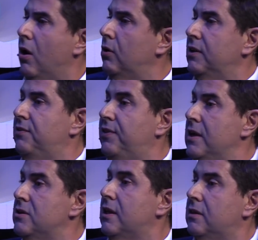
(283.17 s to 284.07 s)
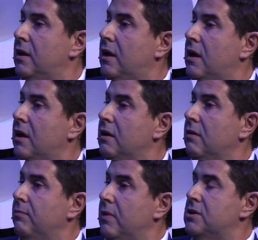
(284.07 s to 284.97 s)
all these things that
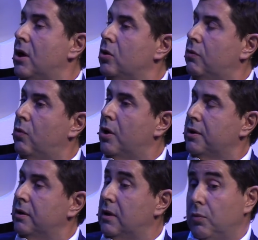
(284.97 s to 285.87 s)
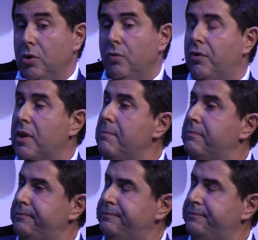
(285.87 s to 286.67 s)
is a lot of work that we do for them.